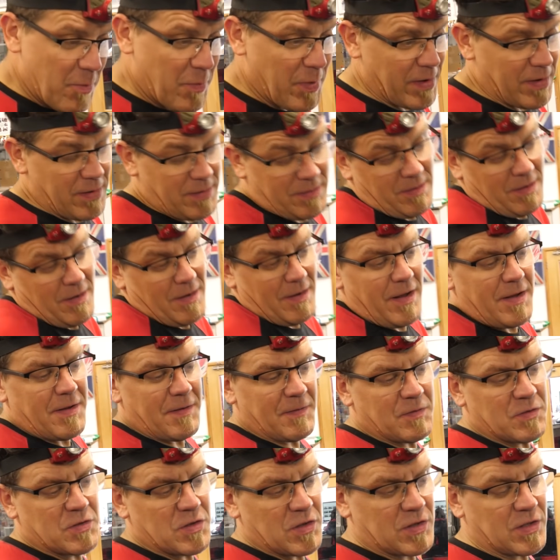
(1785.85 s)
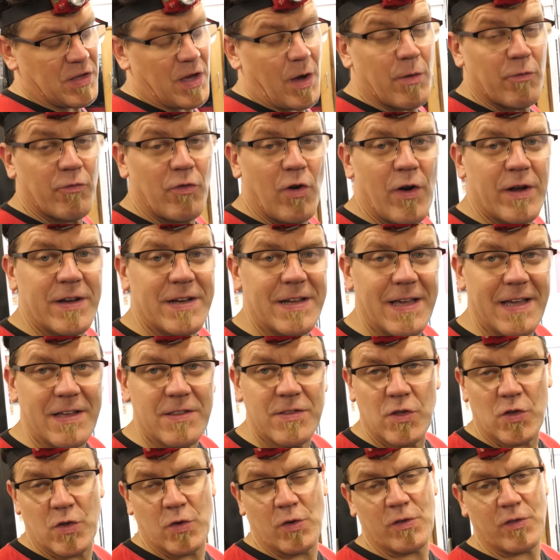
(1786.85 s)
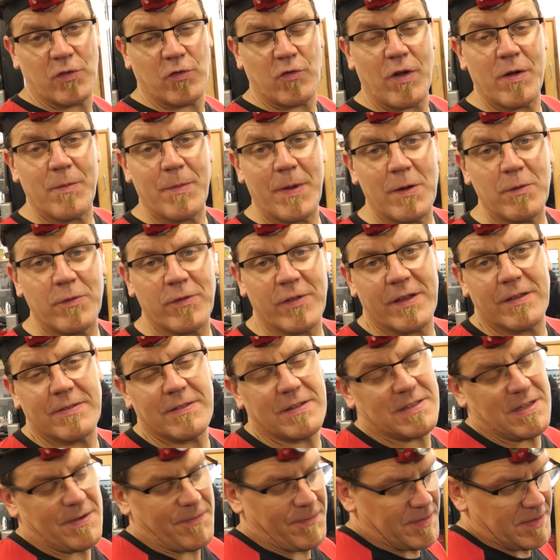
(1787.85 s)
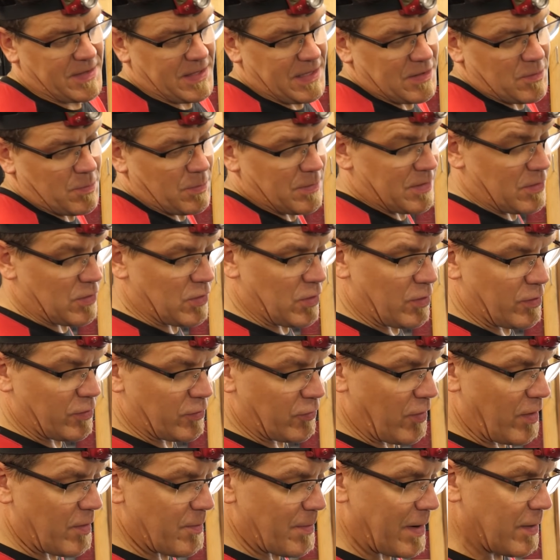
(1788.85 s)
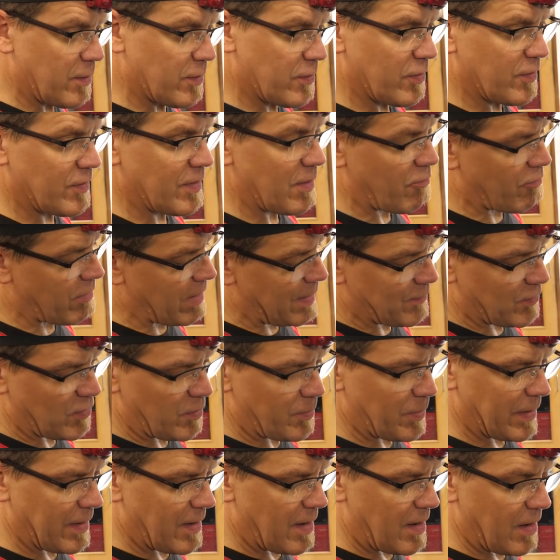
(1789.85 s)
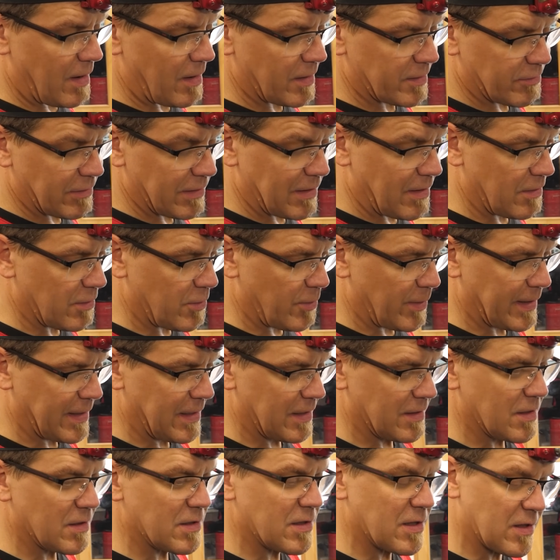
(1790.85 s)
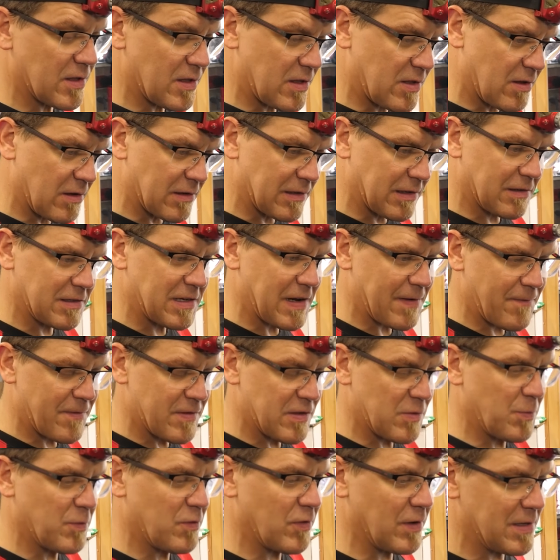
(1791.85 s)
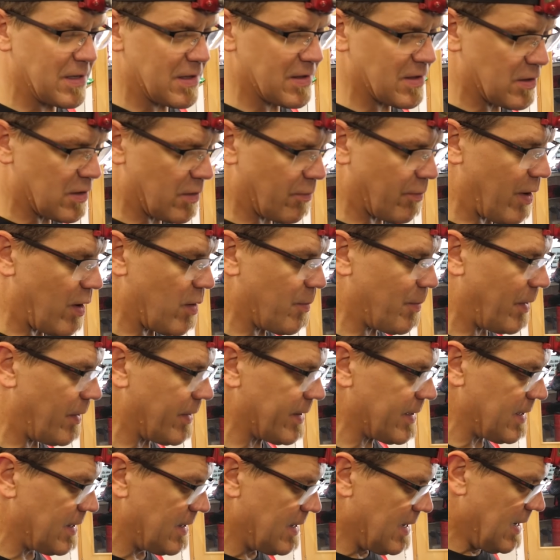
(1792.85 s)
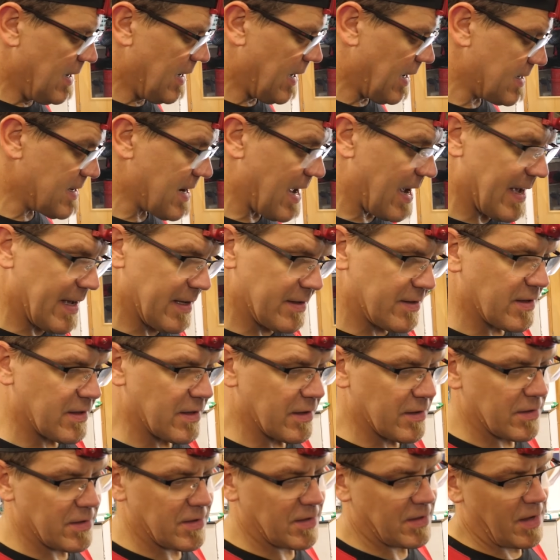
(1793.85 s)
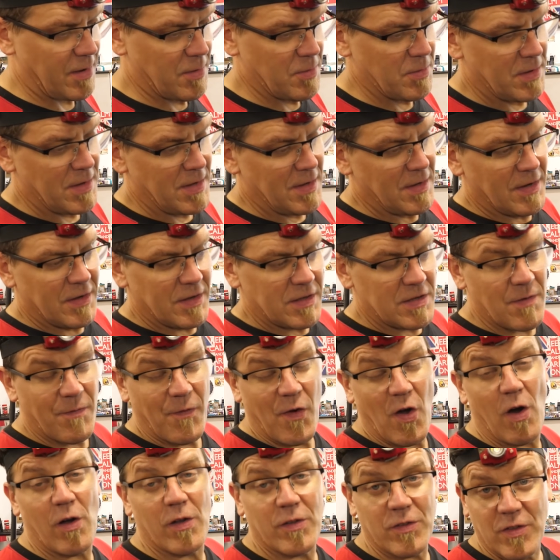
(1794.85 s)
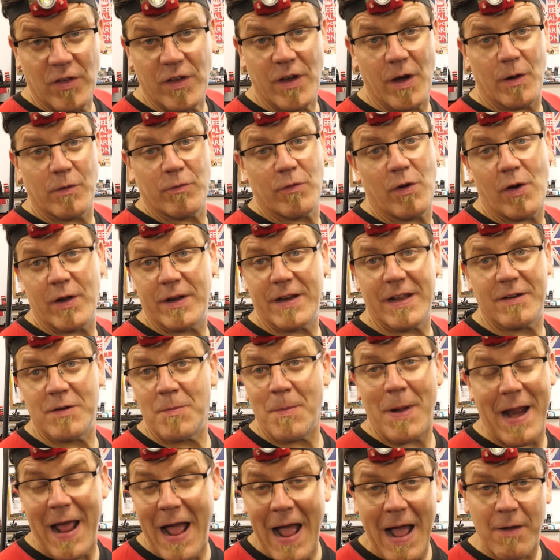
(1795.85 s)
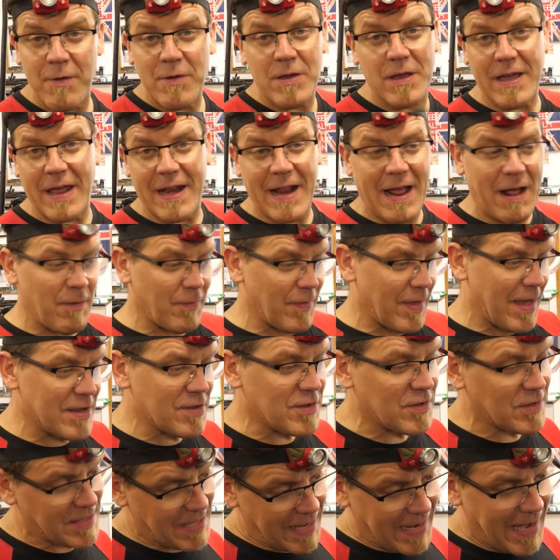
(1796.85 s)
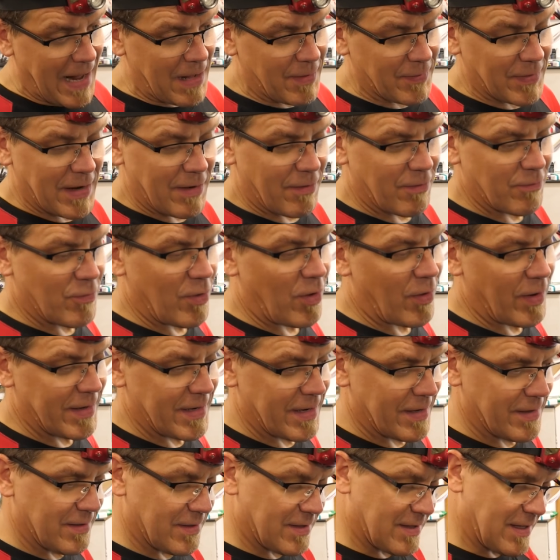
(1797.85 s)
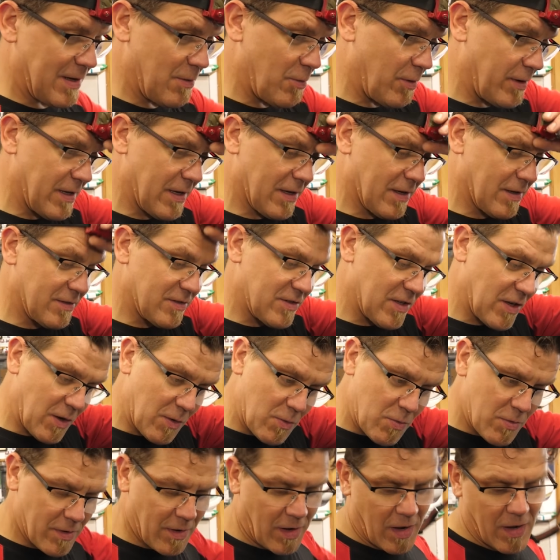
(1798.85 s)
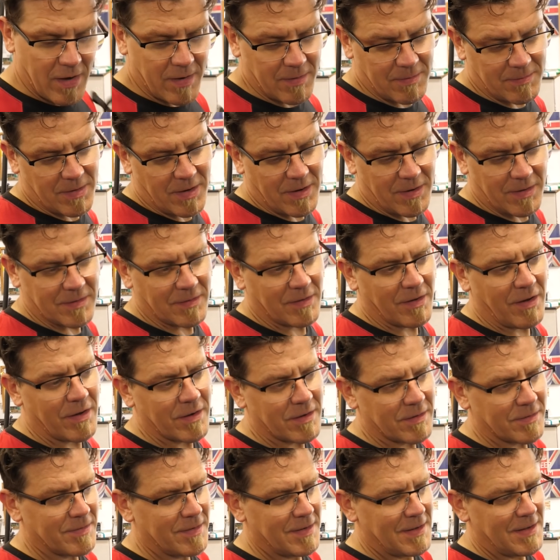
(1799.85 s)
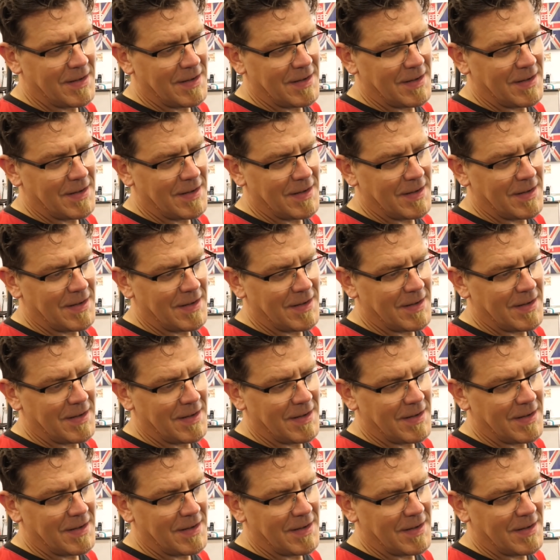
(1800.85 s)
But look, just go and ride it. It's a short stroke motor. The difference is with the short stroke motor is it revs up a lot harder, a lot quicker. There's a subtle difference between this and the road bike in that instance. So you've got to go and ride it. No matter how you get out there, just get out there and ride it and see what you can do, and kind of